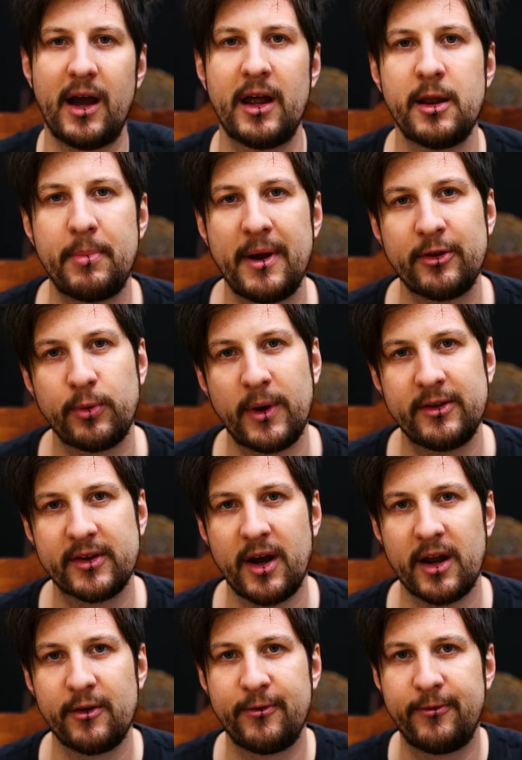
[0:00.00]
And the best way to
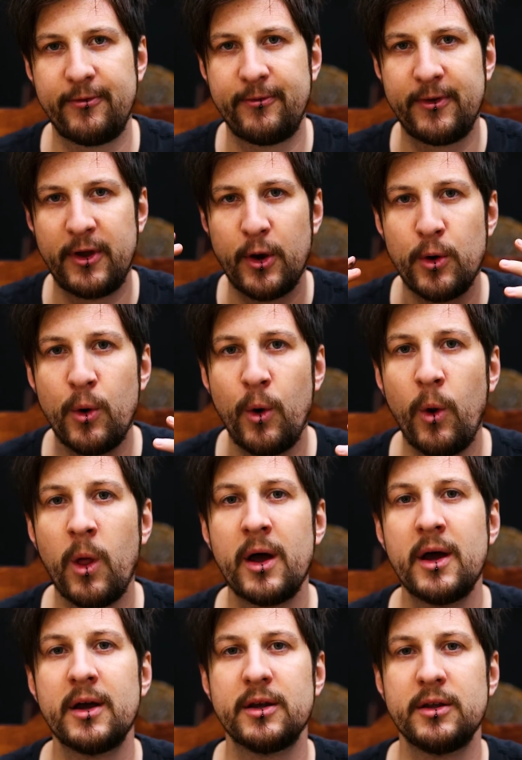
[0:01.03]
kind of
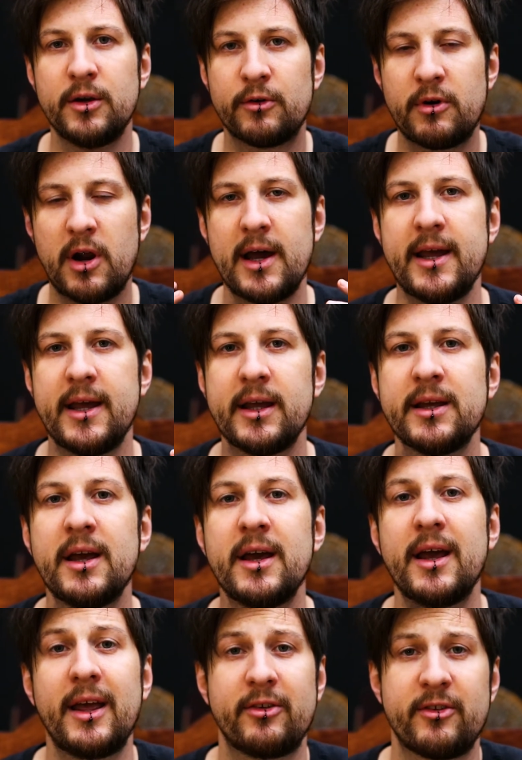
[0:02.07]
fuel your writing
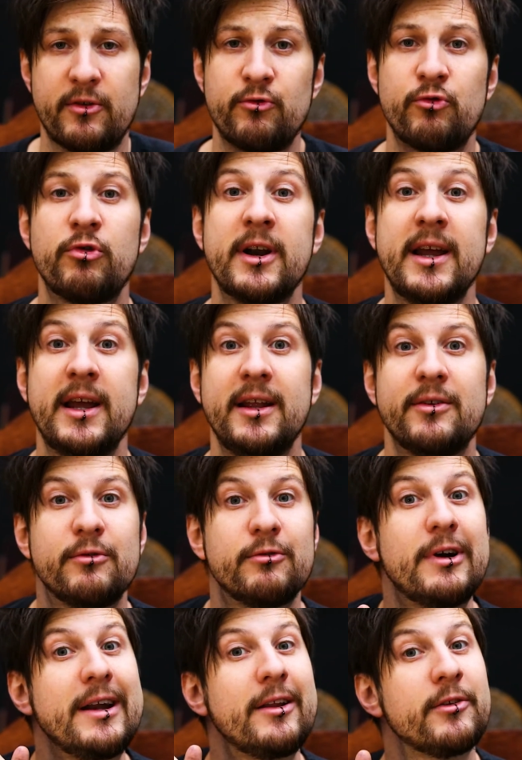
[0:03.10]
is to read.
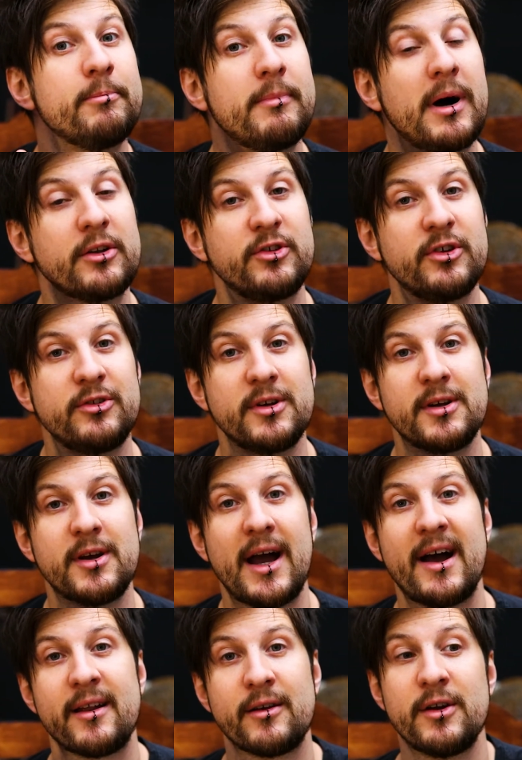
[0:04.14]
Read as much as you
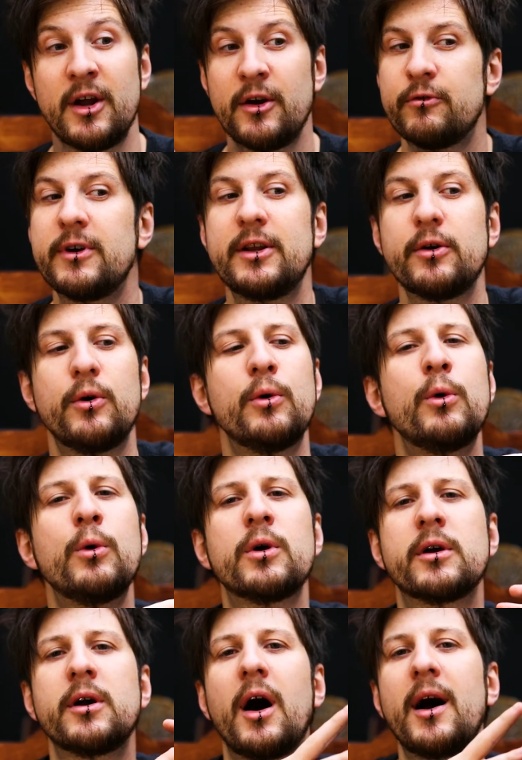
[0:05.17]
can. Read
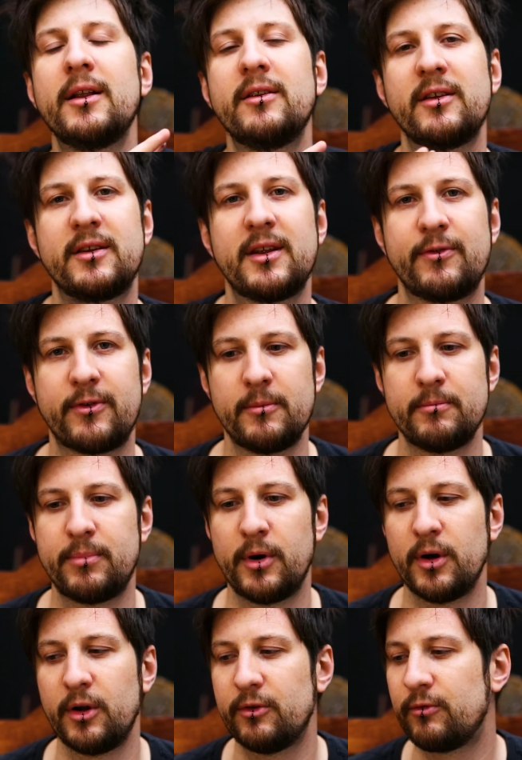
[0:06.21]
all kinds of different
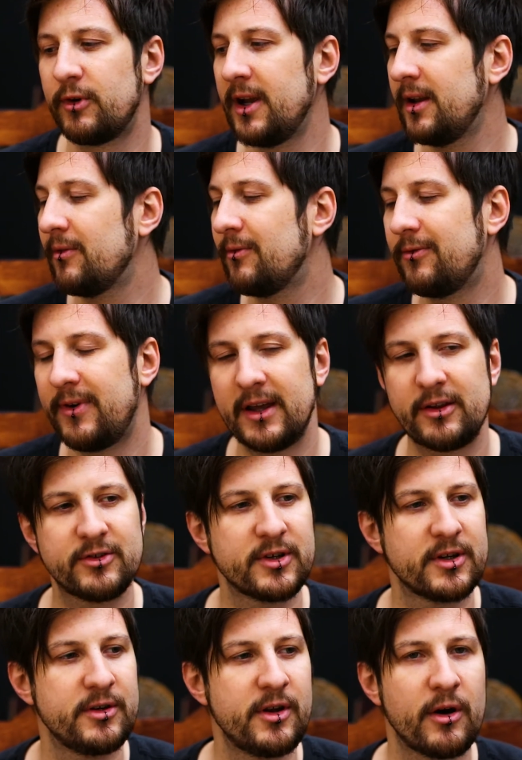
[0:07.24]
books. Read
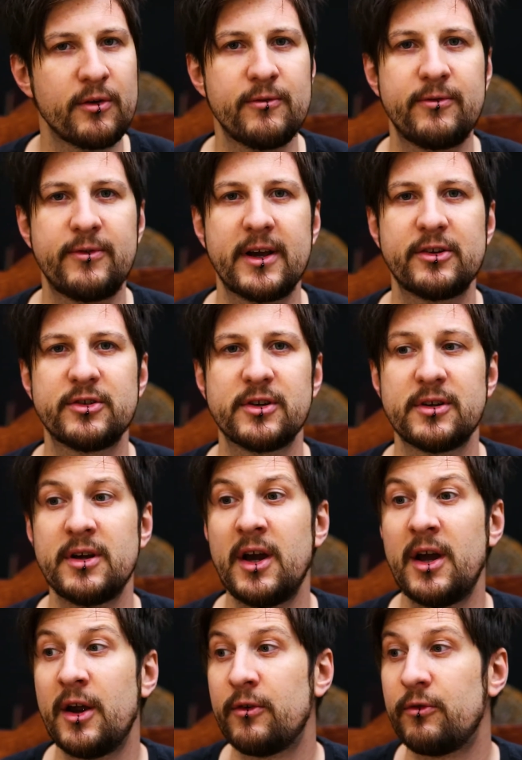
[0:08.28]
fiction, non-fiction.
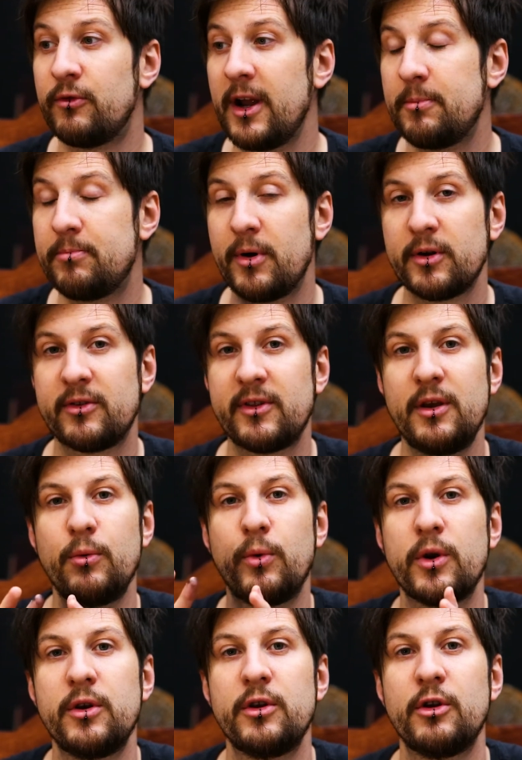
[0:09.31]
Read books that you
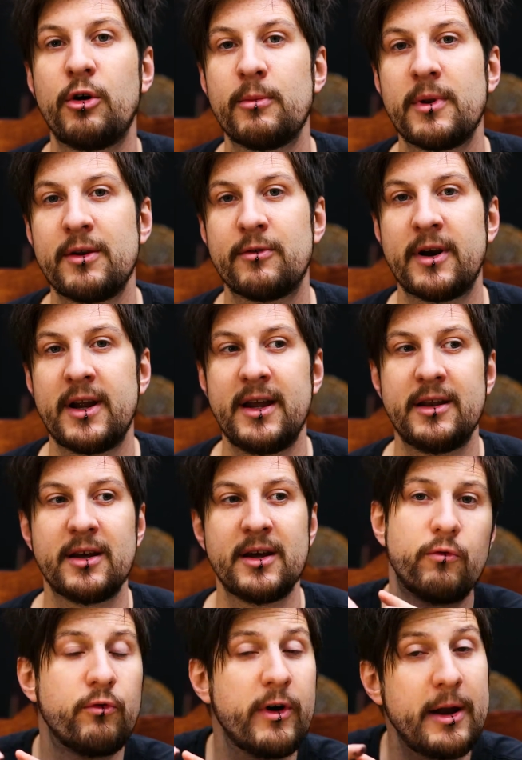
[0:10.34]
wouldn't normally read.
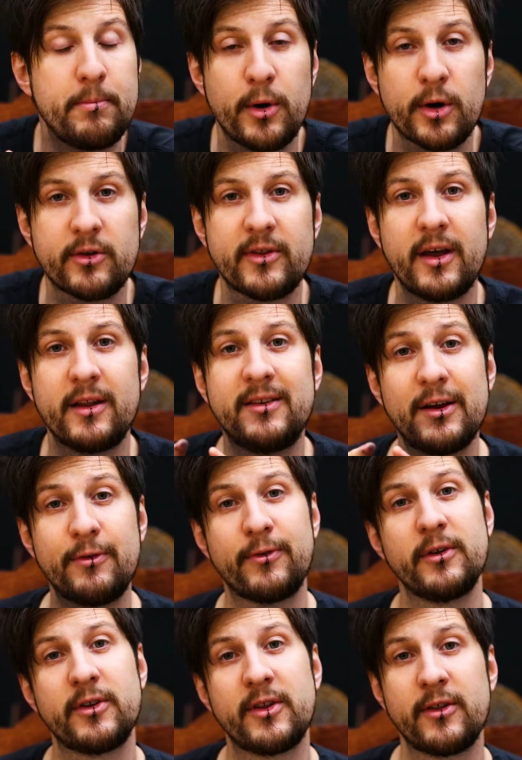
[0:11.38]
Read books that are
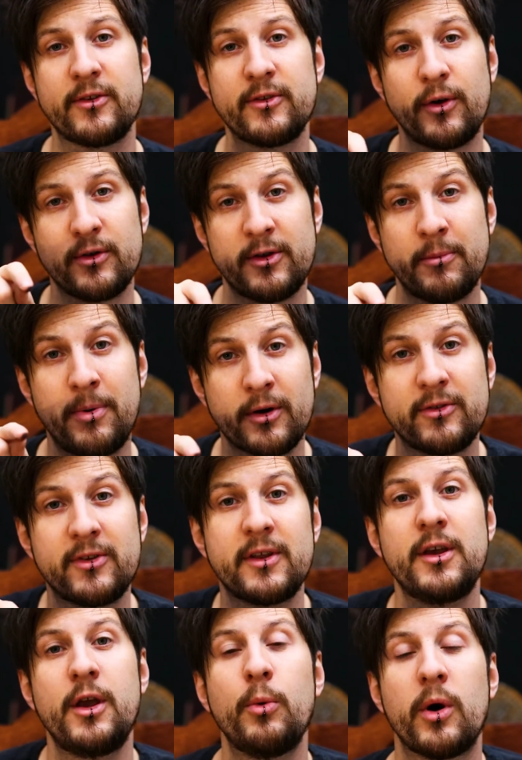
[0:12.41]
different to the sorts of books
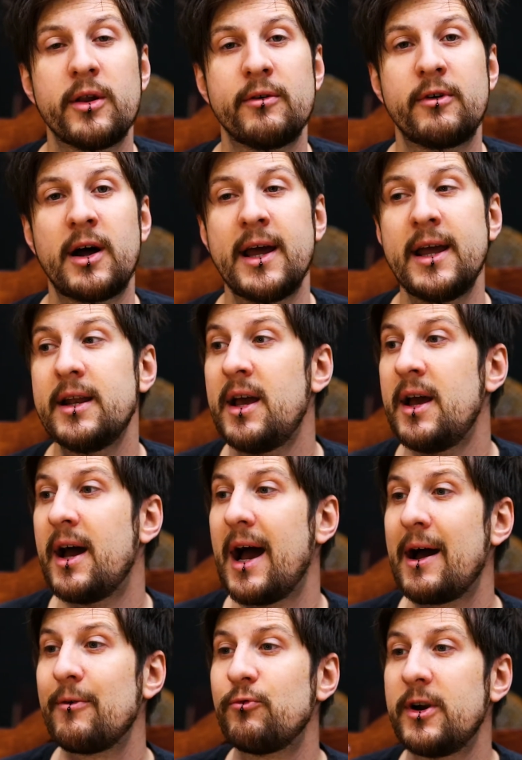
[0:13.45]
that you want to write.
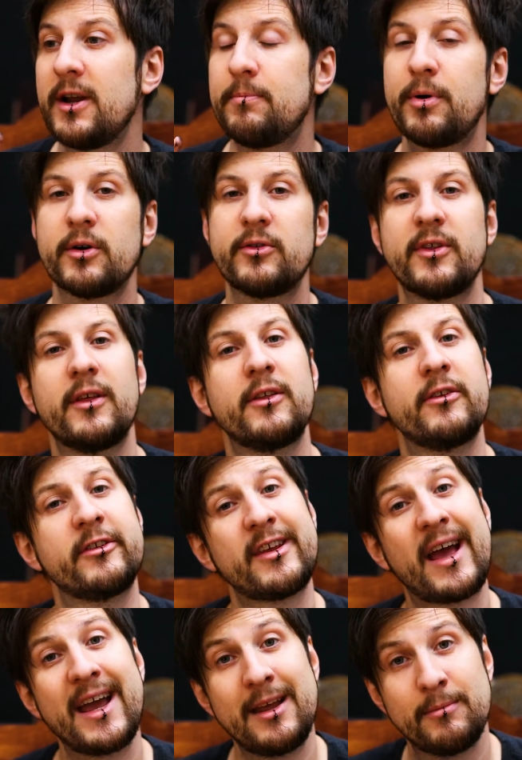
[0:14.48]
And read books that are the
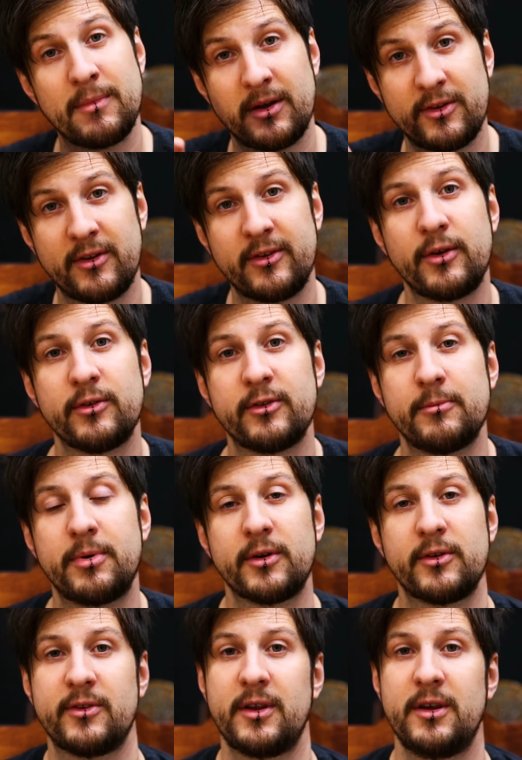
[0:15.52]
same as the sorts of
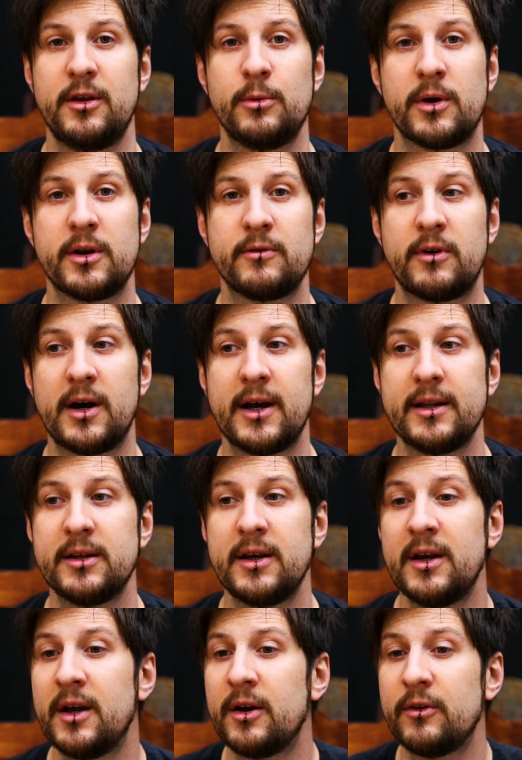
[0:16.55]
books that you want to write.
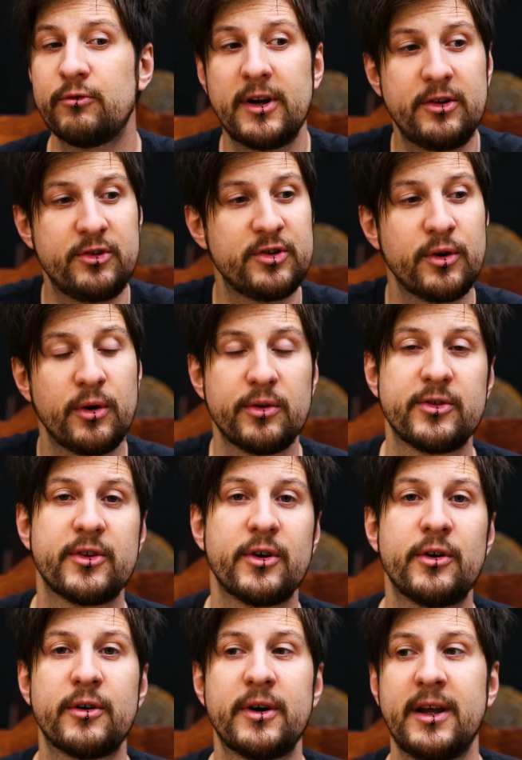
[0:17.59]
Read short
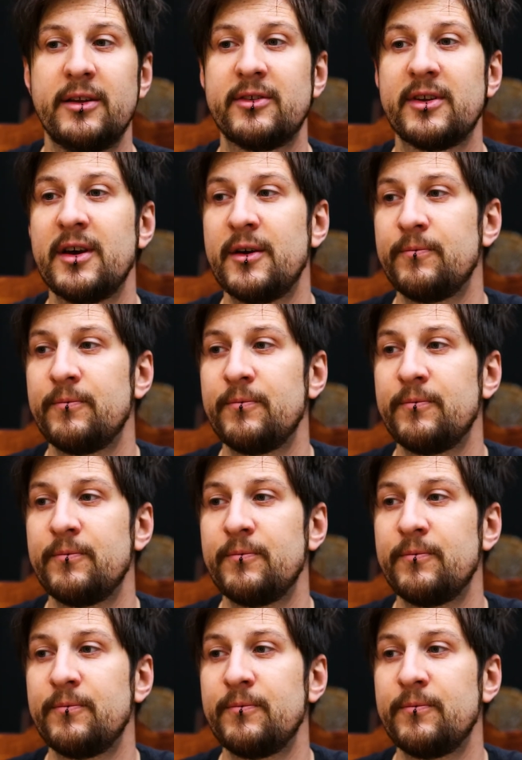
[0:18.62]
stories.